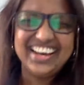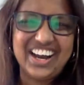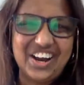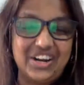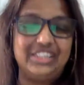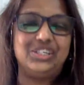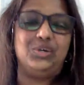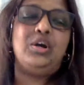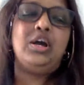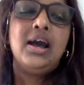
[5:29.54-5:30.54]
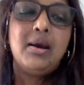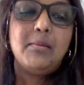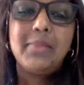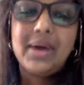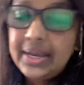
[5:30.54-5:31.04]
All right, so
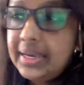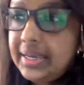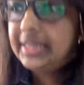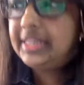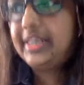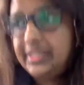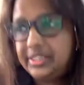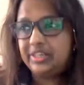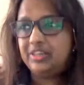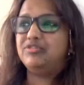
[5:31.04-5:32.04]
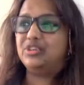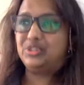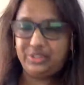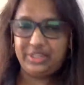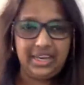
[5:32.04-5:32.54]
my intention for
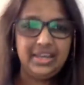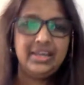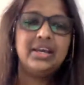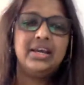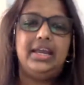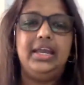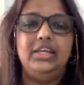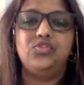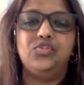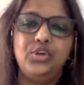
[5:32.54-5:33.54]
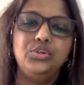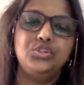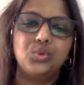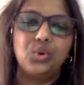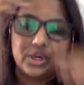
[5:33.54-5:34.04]
today is for you to
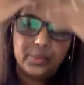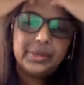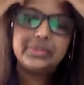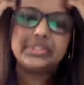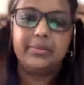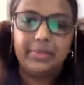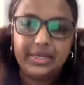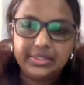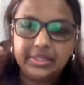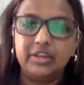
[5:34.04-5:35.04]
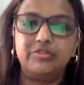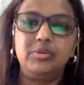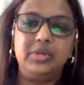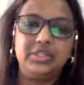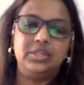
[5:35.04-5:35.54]
walk away with some basic
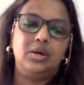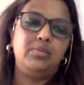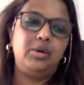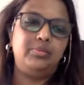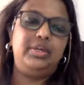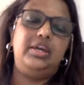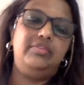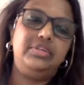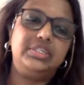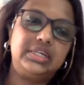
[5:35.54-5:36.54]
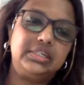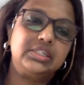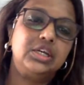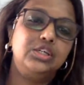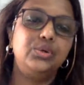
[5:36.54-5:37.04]
information about behavior styles.
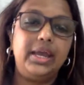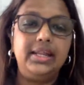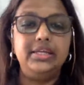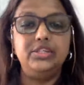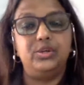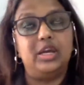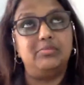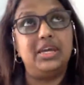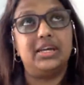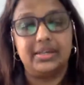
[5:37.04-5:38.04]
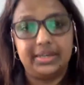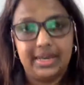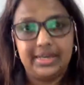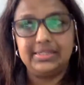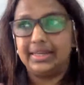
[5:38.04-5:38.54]
So at least you can make a
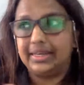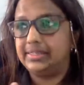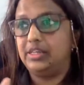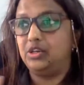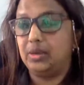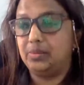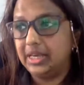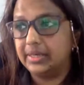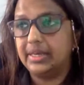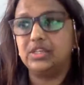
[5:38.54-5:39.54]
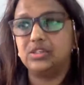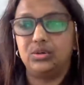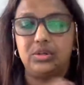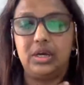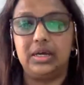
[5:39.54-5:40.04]
guess. Like I said, you can make a guess
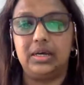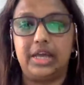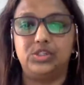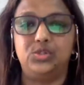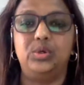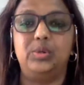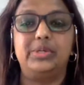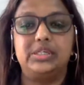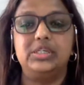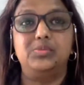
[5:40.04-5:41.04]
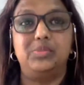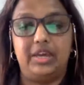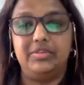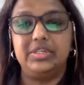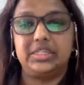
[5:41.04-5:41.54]
as to a person's
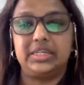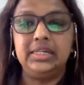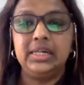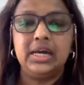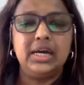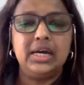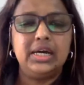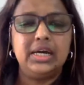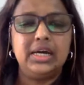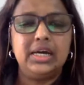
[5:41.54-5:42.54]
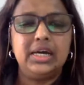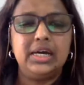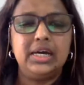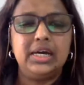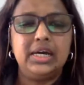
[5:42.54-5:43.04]
behavior style just
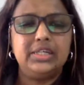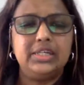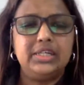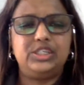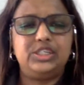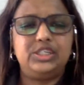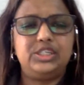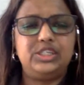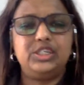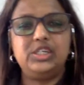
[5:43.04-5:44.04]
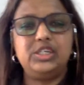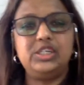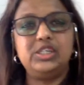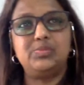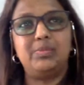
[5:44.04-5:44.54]
by watching them, observing them,
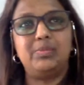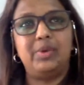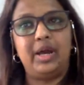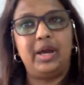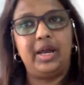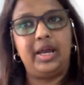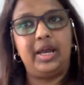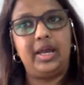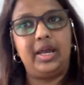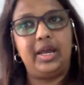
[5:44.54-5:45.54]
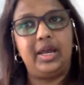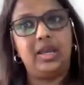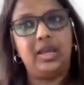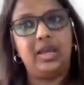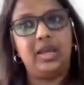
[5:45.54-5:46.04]
and adjust your
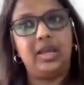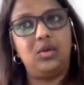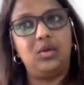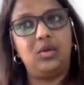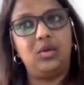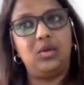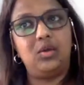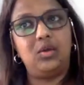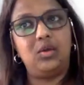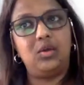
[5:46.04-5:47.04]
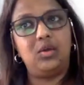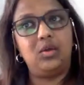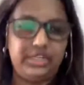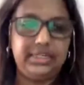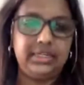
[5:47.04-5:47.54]
communication
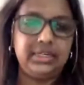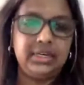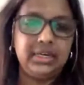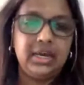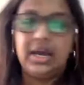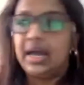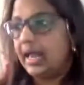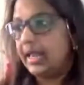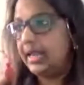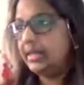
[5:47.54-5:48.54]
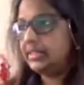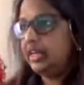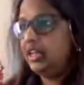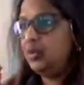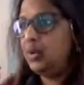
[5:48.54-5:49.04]
accordingly. Is
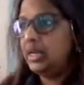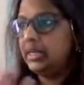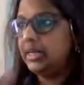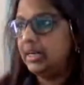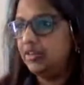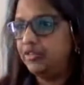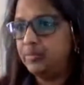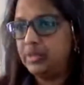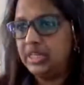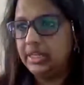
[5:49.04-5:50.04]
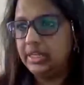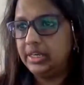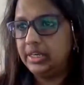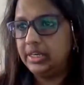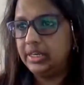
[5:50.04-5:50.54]
anyone here familiar
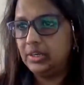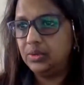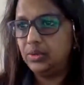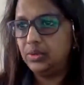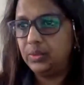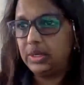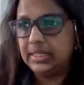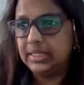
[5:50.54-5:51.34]
with DISC?